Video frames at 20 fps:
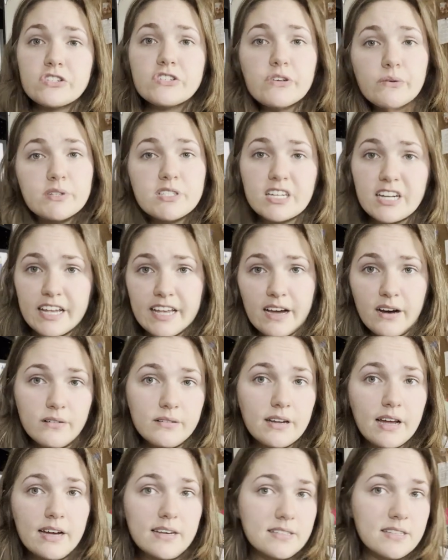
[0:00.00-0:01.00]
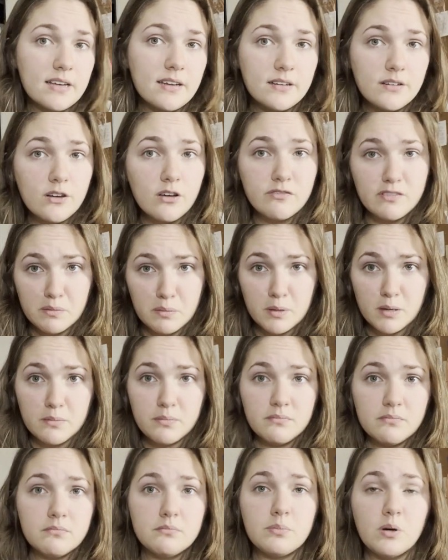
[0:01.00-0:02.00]
so it's going to count as a November
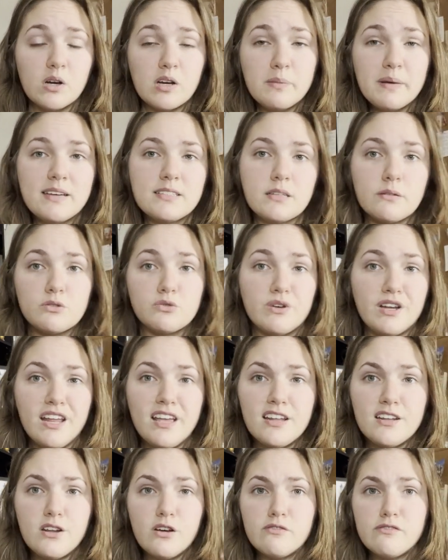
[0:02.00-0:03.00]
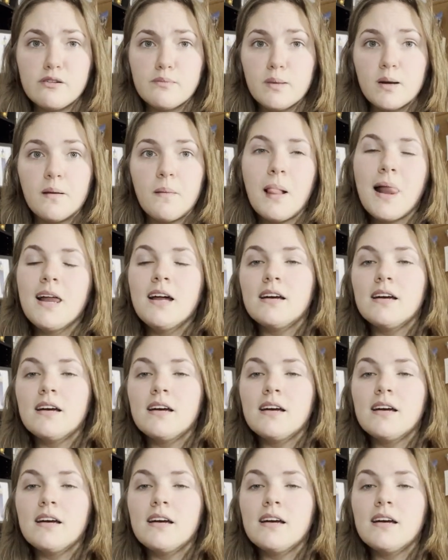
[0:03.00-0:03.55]
book because I was reading it in November.